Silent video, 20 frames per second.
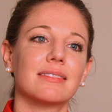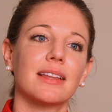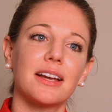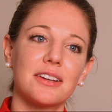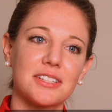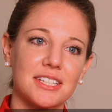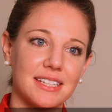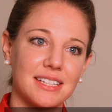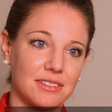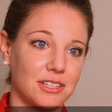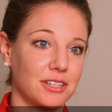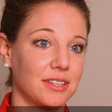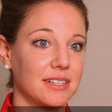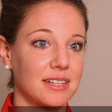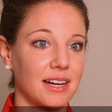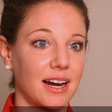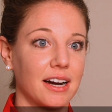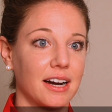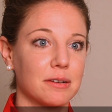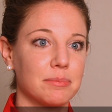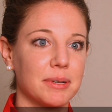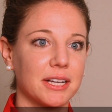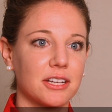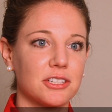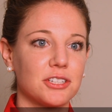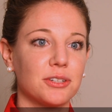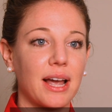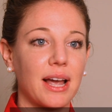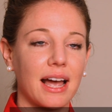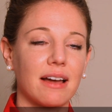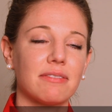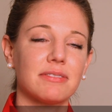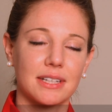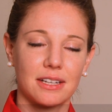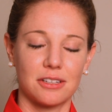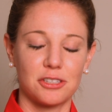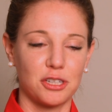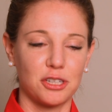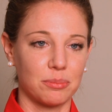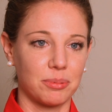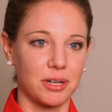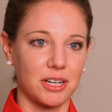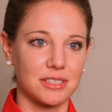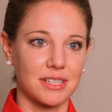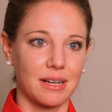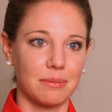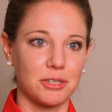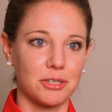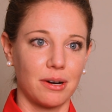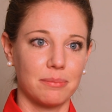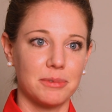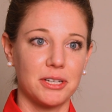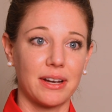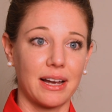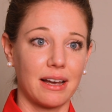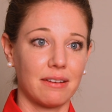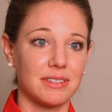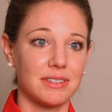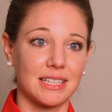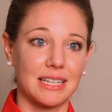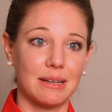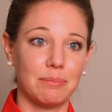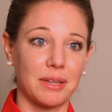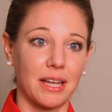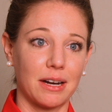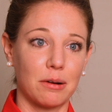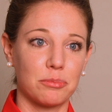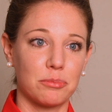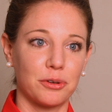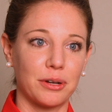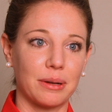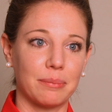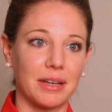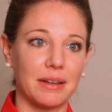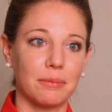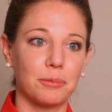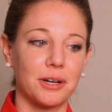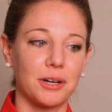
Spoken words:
they use it to the tire because you have to get to your part-time job and you have to keep that employment.